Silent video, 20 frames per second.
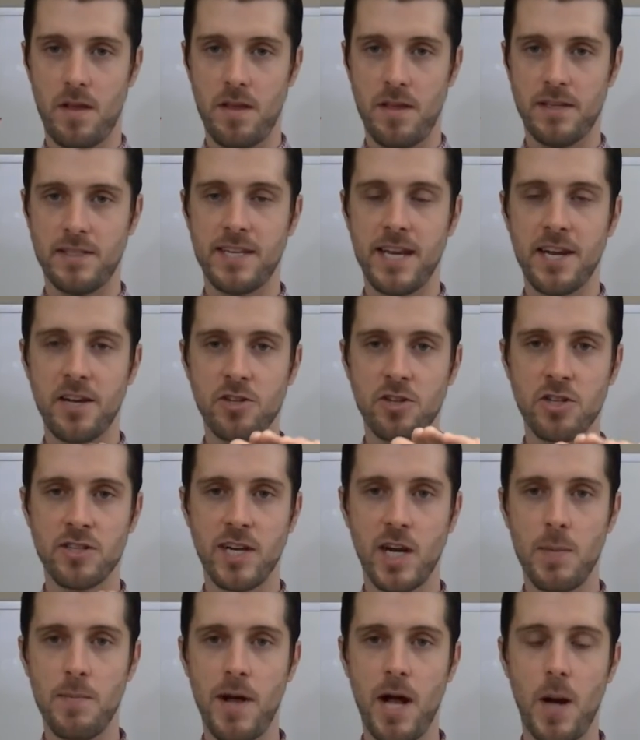say at your
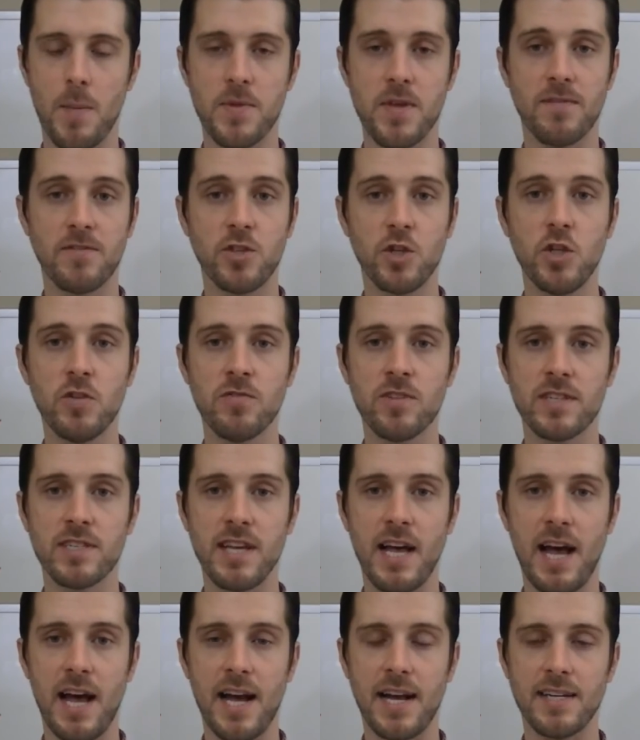cerebellum, you have two different
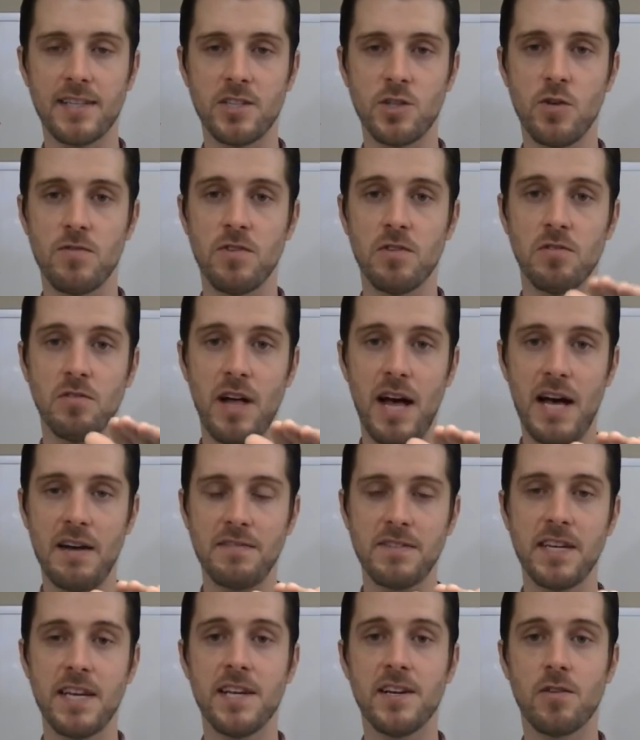sides. You have a
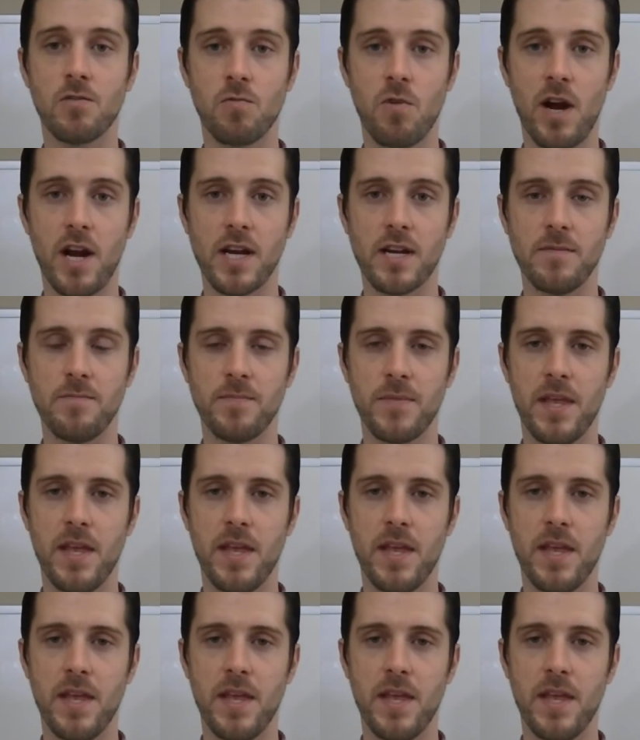left and a right.